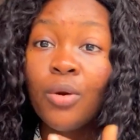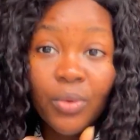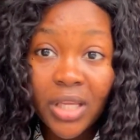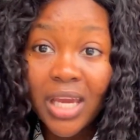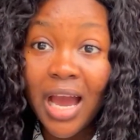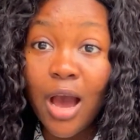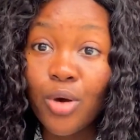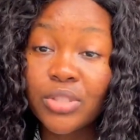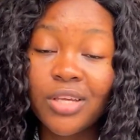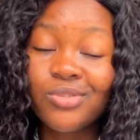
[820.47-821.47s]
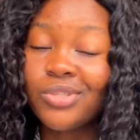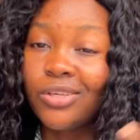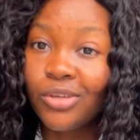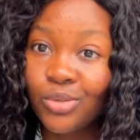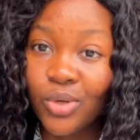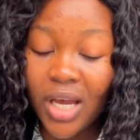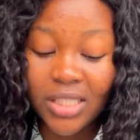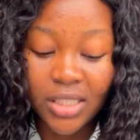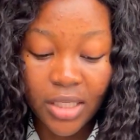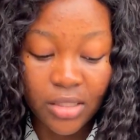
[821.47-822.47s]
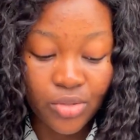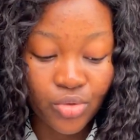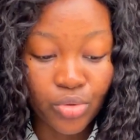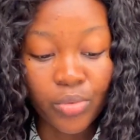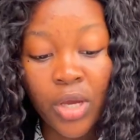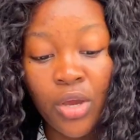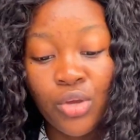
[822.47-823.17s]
whether you are outside UK, you can actually get this job.